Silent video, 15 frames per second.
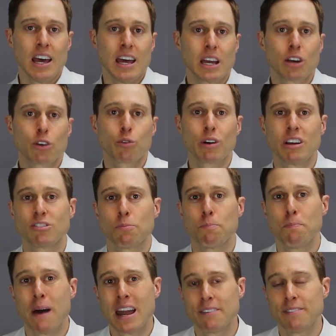increased
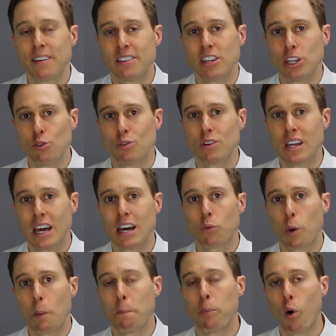benefit that you get
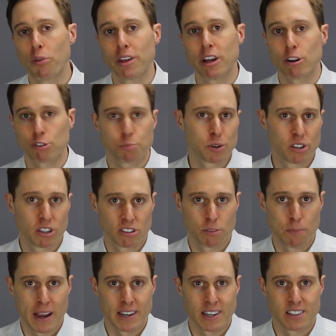when both ears
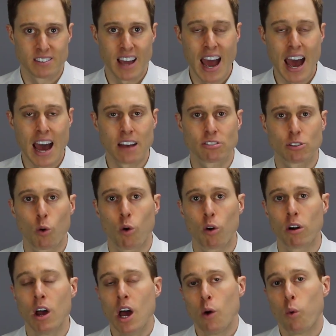participate in a task?
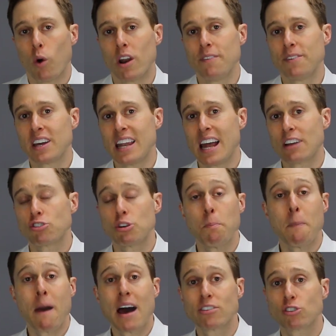Or what if it could actually
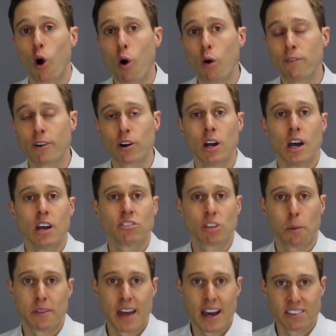mask over
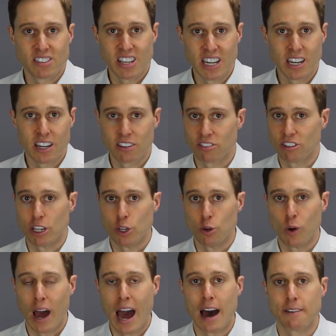some of that tinnitus that
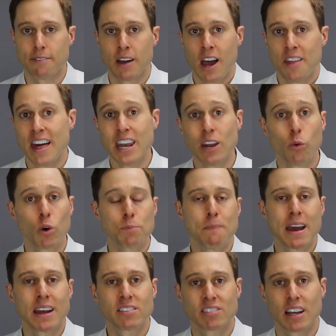you have? Then it would
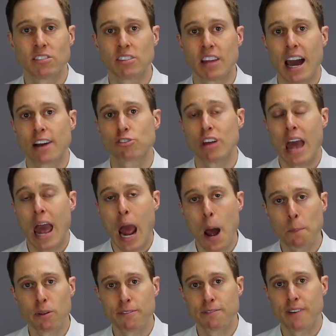make sense to actually
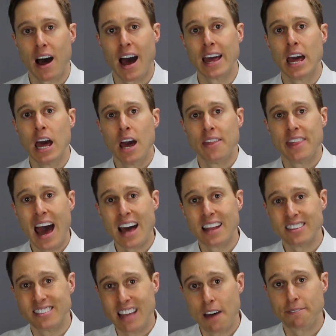amplify
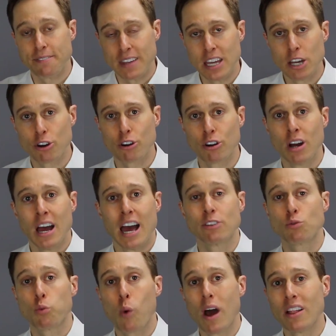that deaf ear
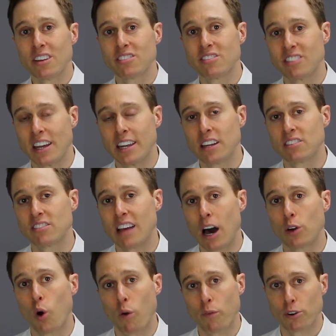as well as sending
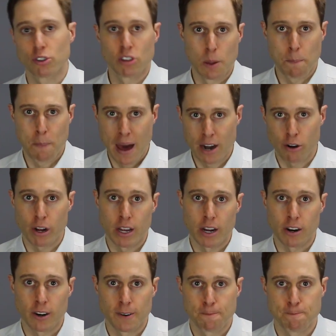sound over to the better
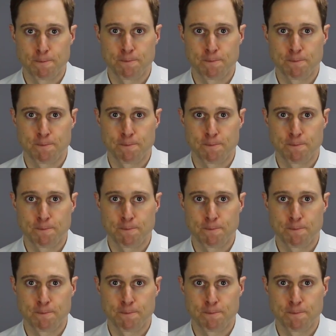ear.